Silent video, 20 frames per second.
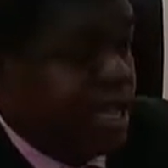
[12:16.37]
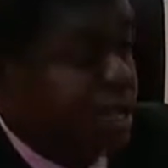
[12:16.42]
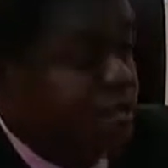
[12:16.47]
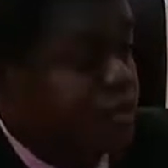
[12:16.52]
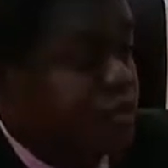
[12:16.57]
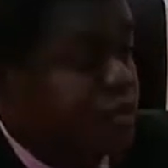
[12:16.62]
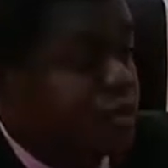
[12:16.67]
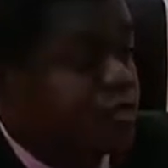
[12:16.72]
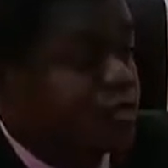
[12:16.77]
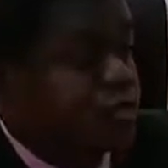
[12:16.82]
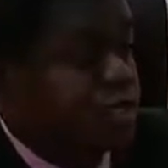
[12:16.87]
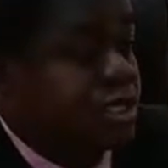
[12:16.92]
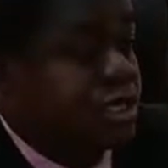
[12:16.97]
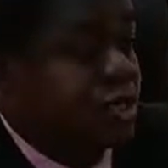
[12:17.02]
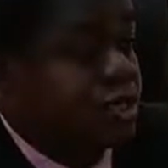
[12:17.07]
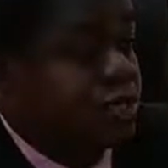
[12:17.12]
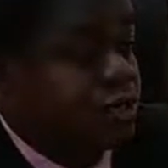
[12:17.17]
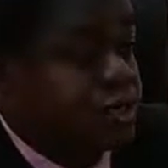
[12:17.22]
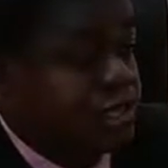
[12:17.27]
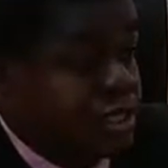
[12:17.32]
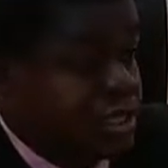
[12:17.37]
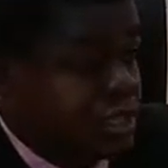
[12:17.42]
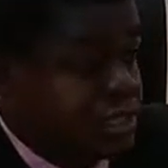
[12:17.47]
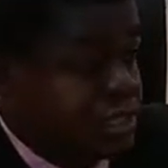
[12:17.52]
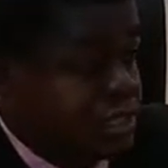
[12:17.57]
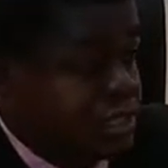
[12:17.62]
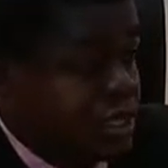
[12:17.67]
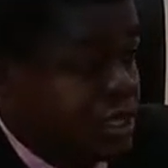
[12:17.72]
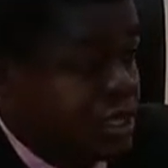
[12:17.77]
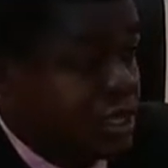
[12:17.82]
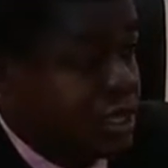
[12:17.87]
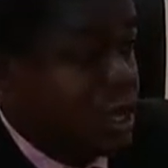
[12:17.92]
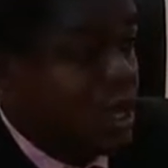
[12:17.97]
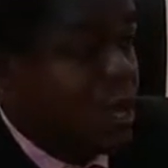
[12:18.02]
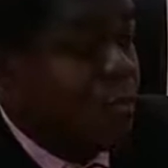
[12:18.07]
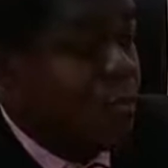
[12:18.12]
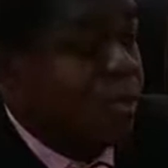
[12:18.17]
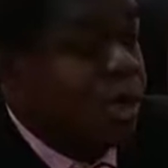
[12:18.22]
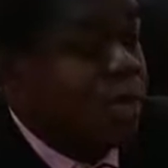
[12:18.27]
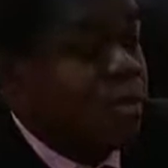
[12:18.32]
At the moment, we started with 8.
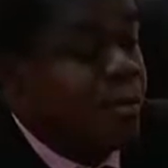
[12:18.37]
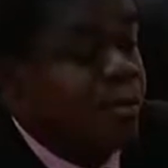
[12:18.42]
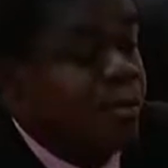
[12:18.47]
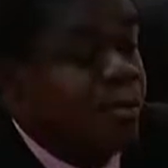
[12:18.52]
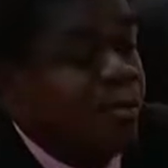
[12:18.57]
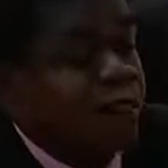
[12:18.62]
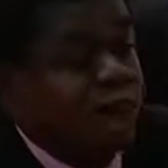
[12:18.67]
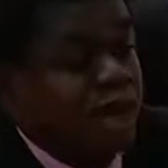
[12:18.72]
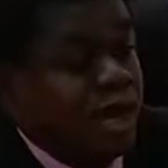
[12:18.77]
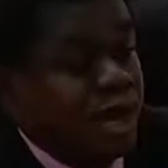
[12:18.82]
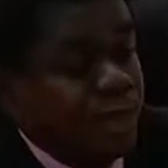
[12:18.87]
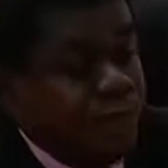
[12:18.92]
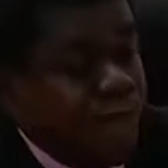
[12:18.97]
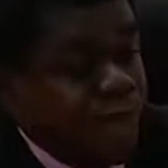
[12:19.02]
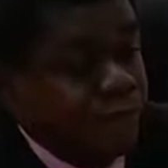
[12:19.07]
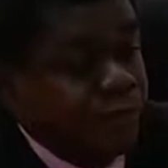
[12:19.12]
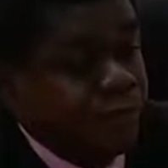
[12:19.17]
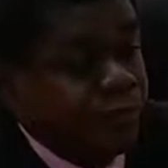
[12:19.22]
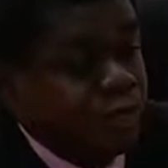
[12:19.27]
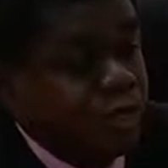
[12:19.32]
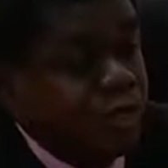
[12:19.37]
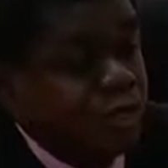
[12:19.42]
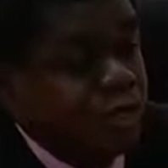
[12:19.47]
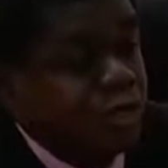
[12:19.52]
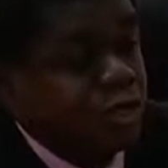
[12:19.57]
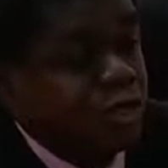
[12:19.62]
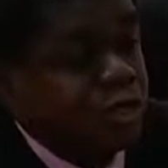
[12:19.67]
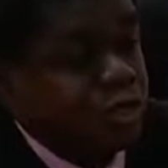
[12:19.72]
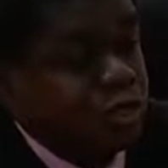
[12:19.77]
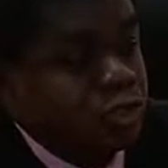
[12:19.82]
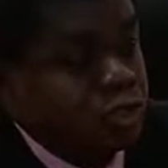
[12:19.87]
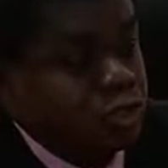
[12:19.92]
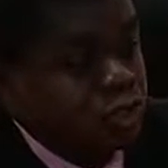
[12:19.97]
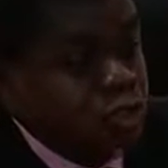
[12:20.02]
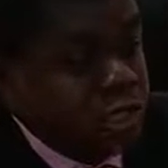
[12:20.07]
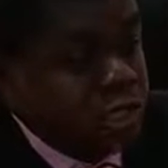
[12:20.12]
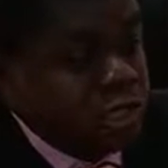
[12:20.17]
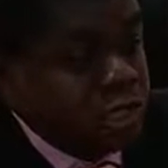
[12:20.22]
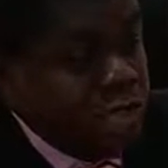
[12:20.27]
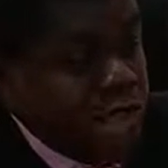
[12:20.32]
But the people of Falaba,
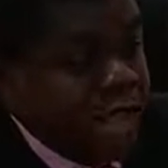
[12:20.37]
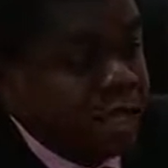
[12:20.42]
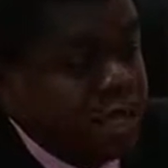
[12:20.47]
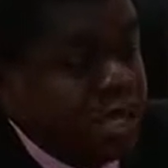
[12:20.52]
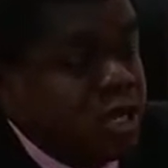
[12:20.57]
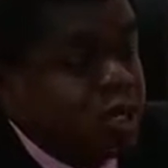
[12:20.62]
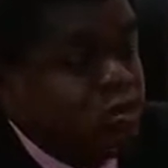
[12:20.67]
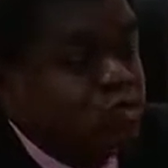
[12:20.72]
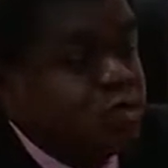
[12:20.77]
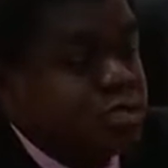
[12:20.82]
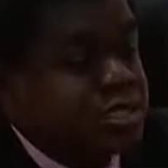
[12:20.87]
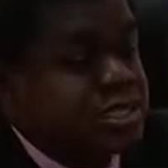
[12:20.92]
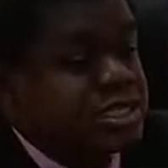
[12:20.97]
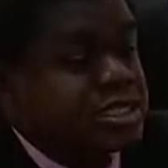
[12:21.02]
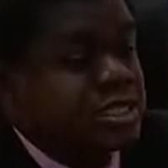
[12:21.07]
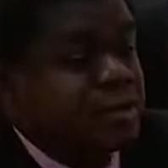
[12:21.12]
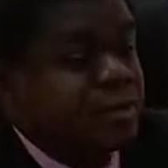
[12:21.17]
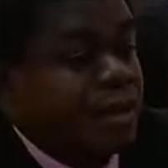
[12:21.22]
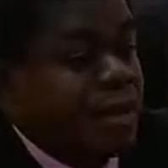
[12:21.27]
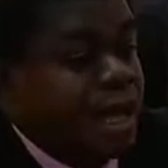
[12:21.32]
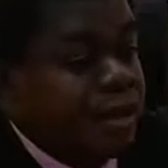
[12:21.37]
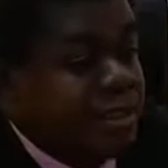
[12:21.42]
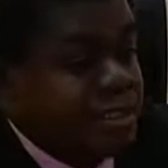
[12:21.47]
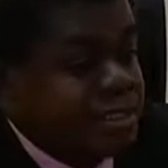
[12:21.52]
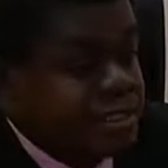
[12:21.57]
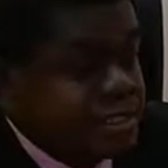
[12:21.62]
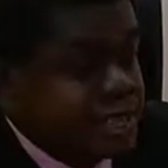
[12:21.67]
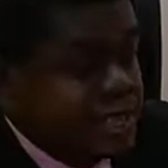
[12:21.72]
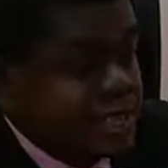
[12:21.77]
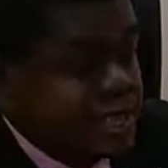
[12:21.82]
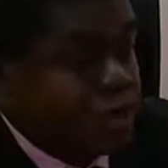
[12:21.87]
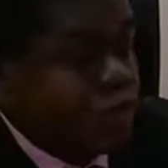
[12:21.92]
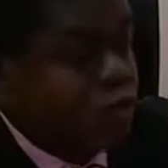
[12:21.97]
looking at the linguistic similarity and the